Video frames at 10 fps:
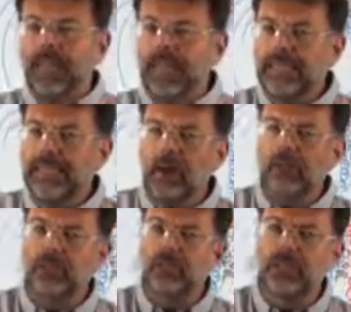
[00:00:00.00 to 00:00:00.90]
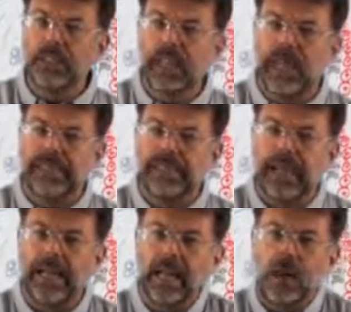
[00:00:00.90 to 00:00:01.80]
And that's how we realize
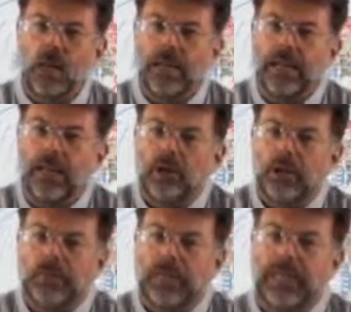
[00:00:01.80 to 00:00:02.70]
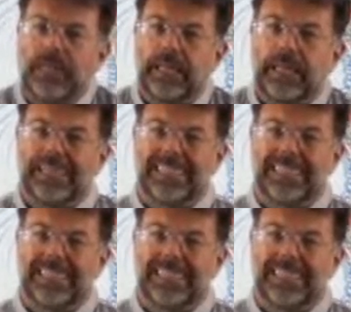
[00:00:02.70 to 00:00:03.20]
that when those big